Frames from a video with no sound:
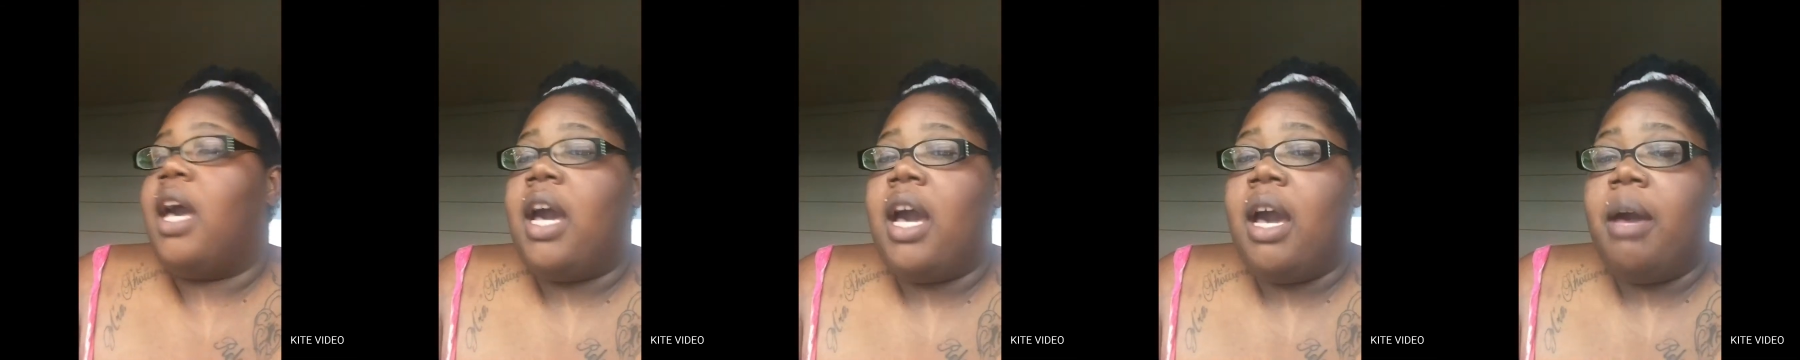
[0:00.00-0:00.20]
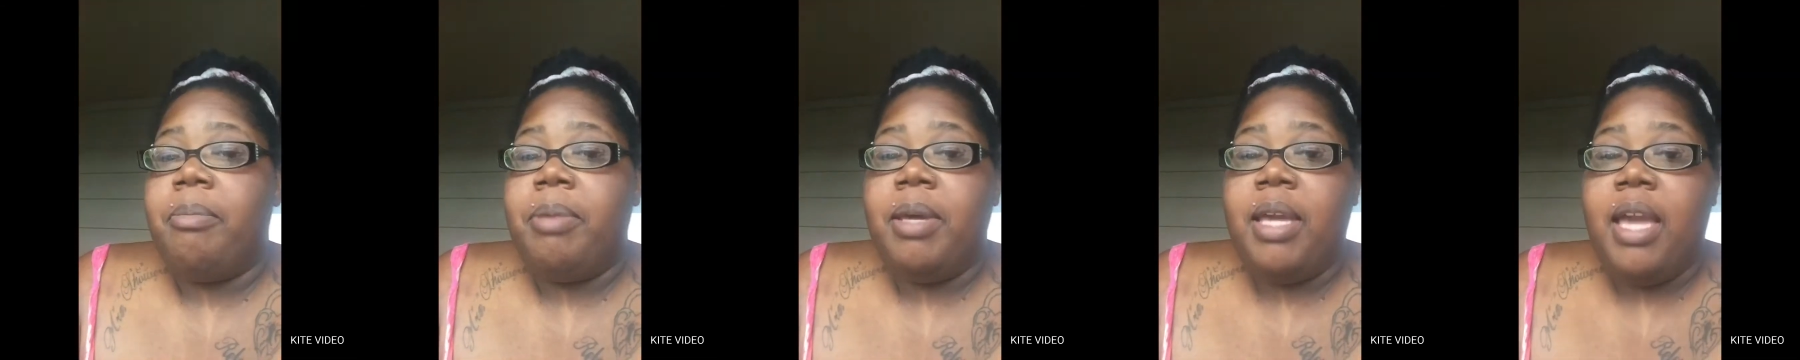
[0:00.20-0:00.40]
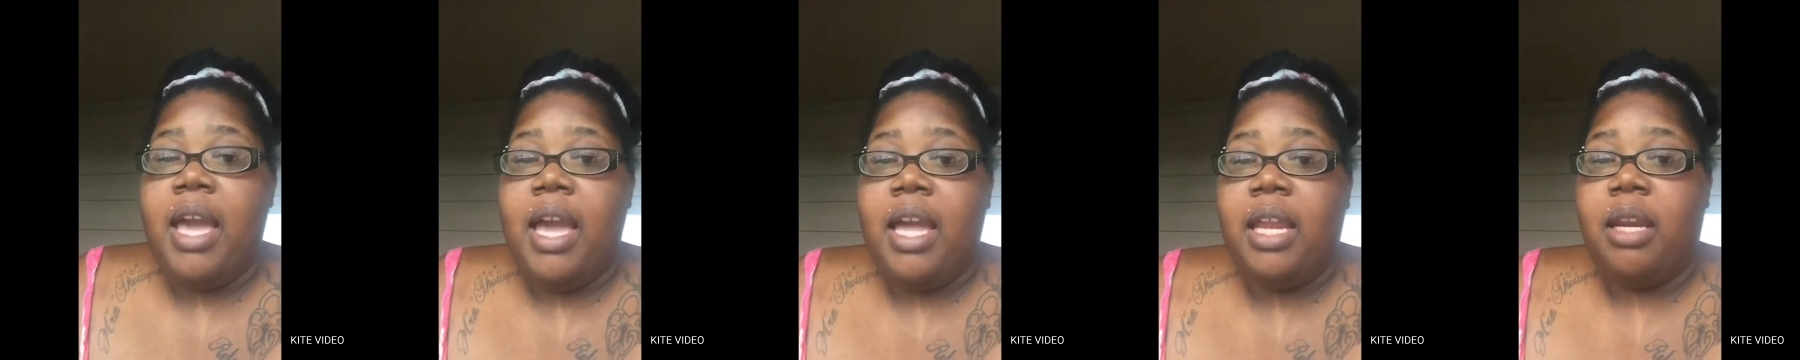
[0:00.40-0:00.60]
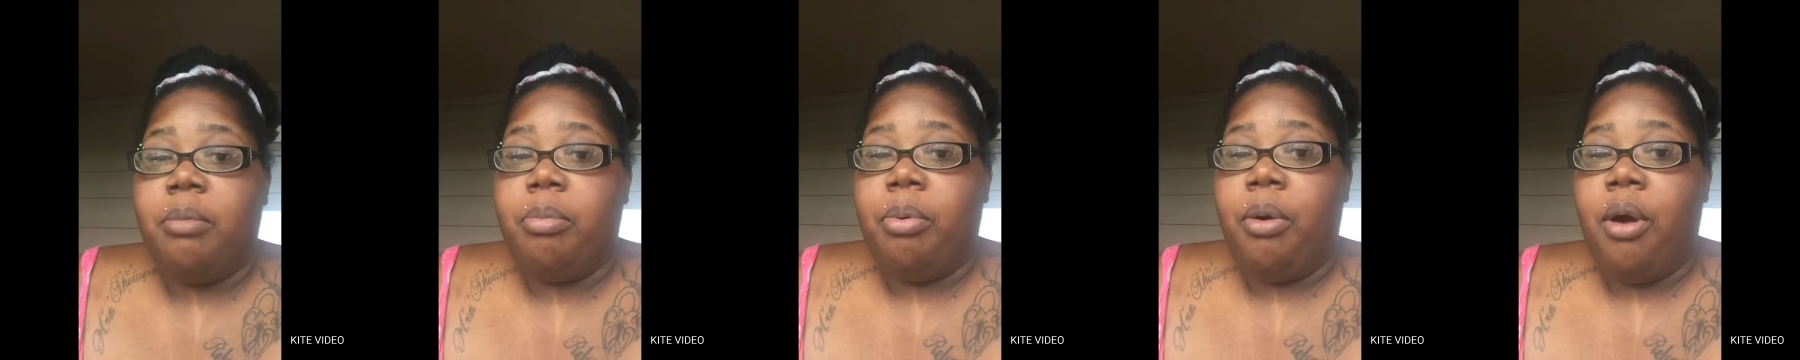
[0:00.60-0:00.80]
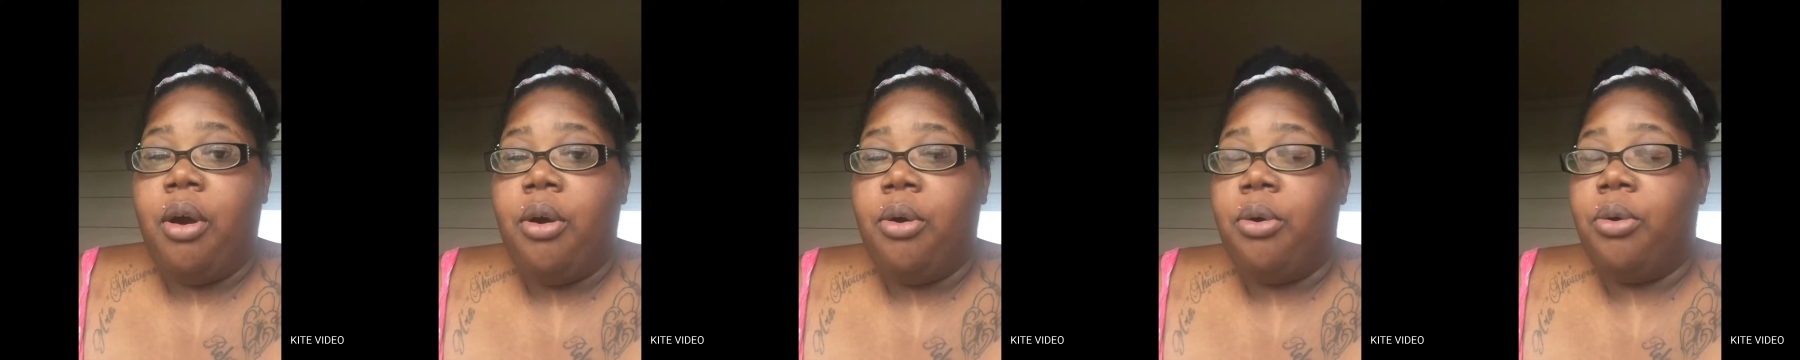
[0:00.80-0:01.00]
I'm behind a
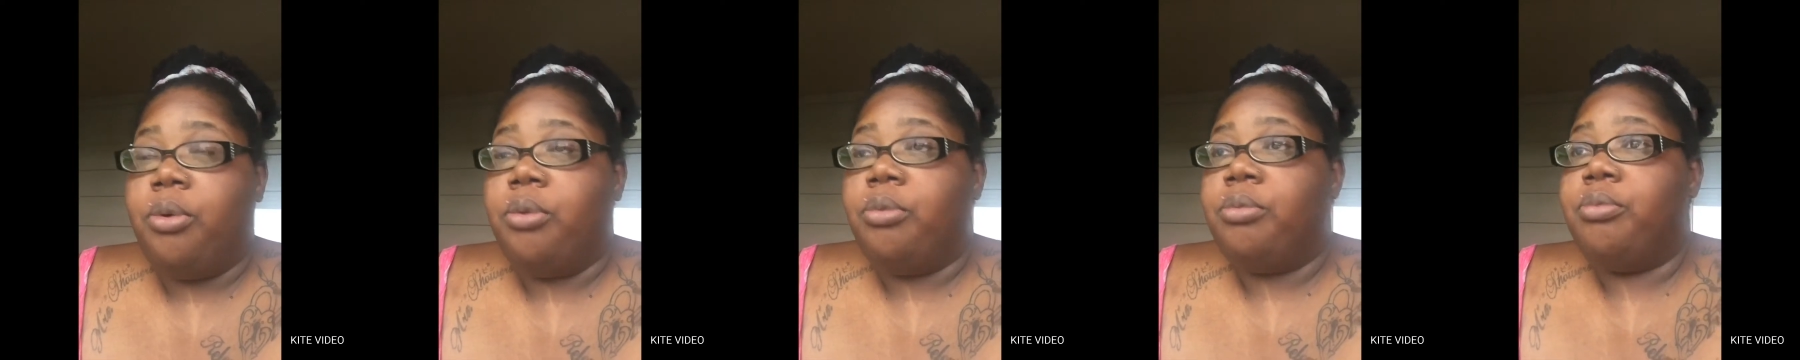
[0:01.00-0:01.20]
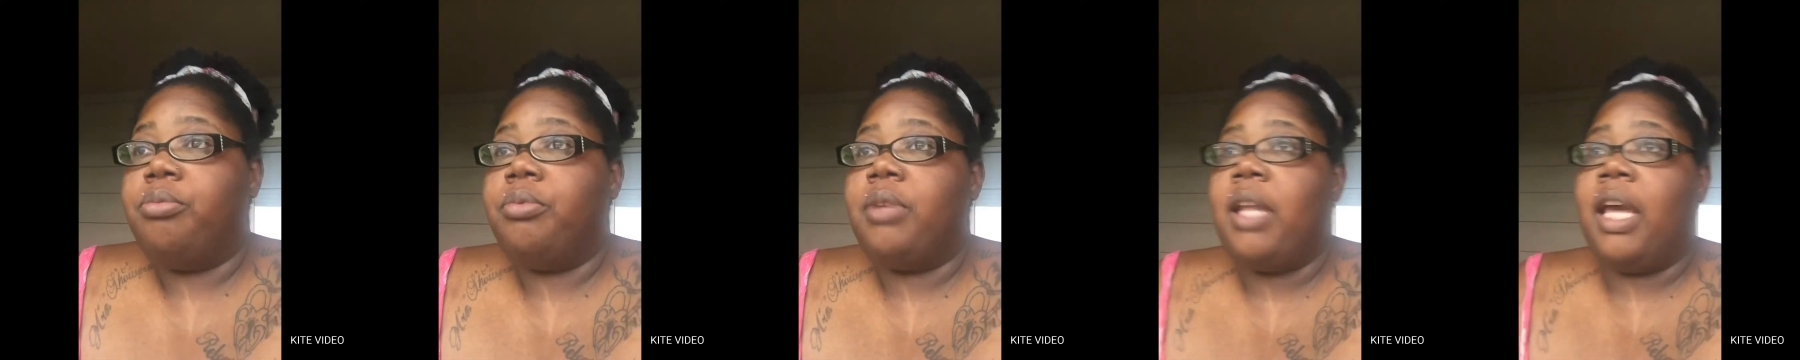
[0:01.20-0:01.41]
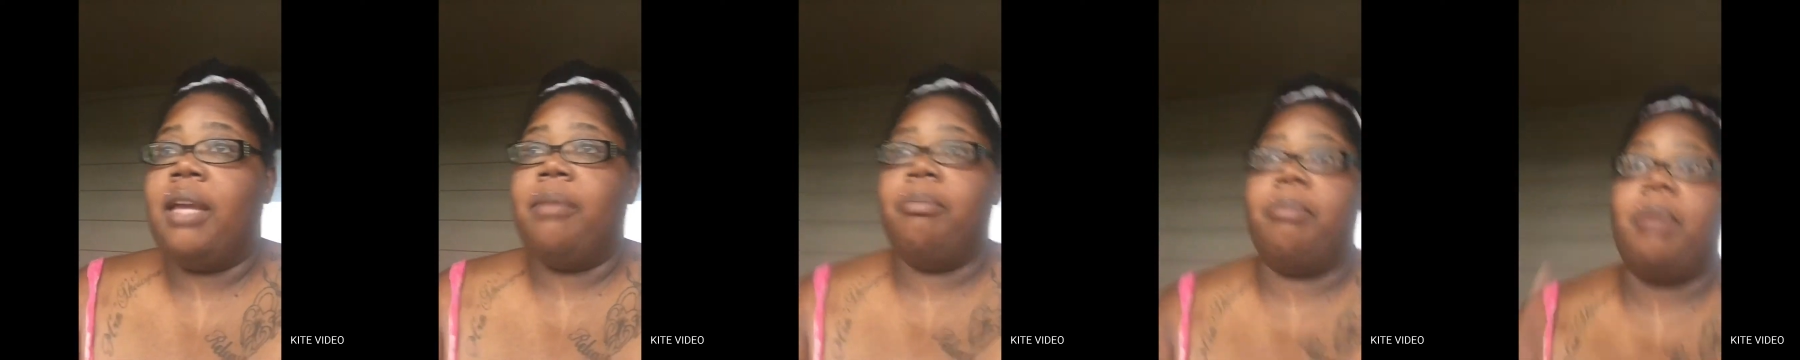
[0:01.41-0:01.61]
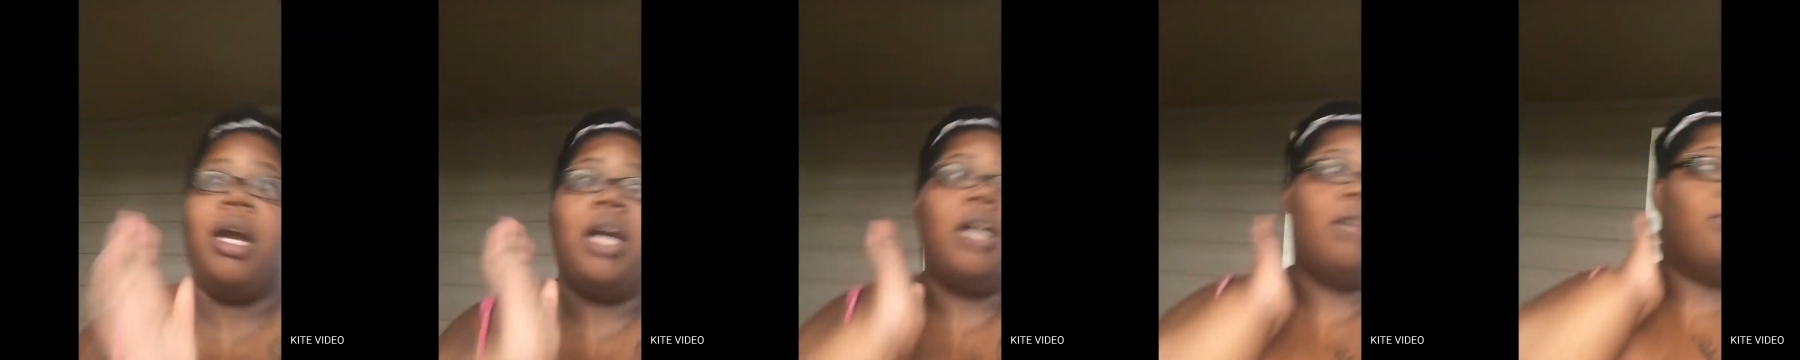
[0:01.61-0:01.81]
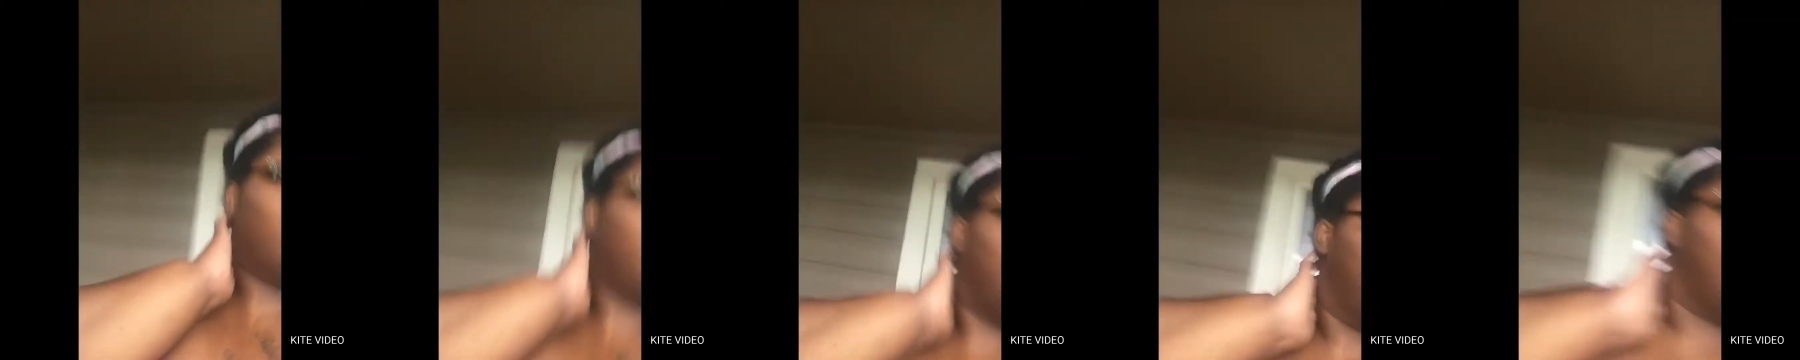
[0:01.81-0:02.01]
pole. Like my